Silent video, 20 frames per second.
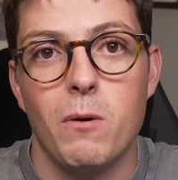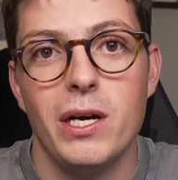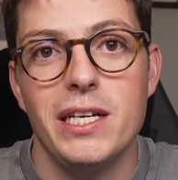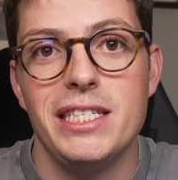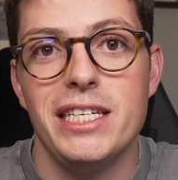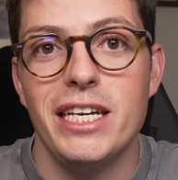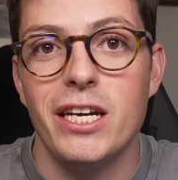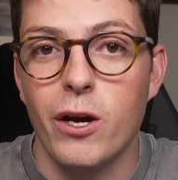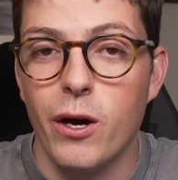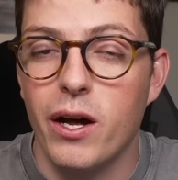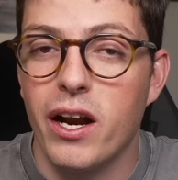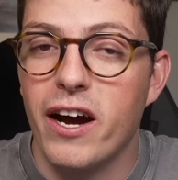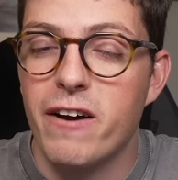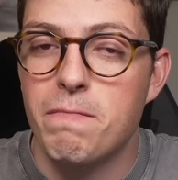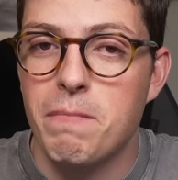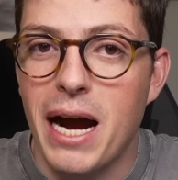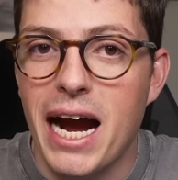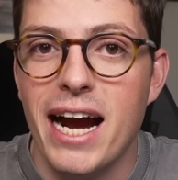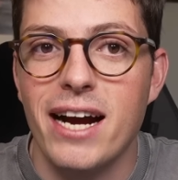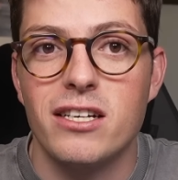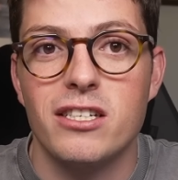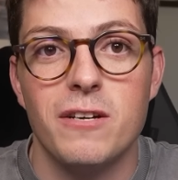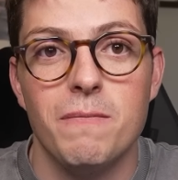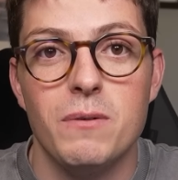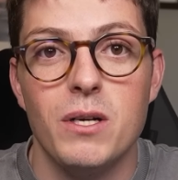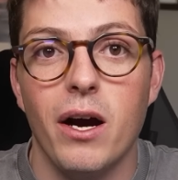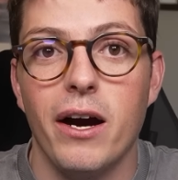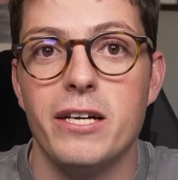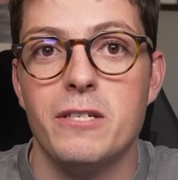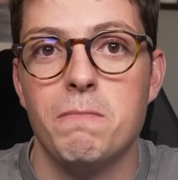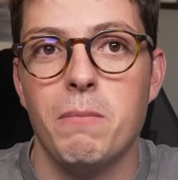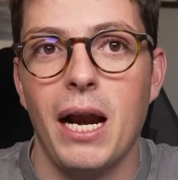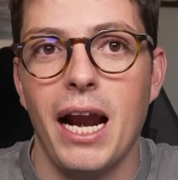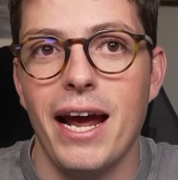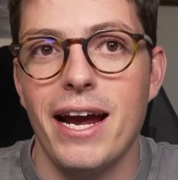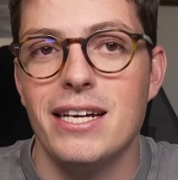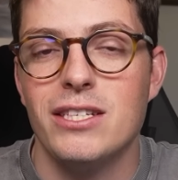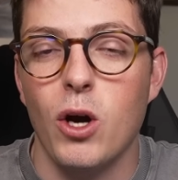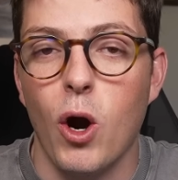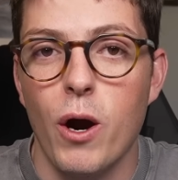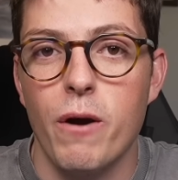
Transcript: pretty good. I've packed some nice players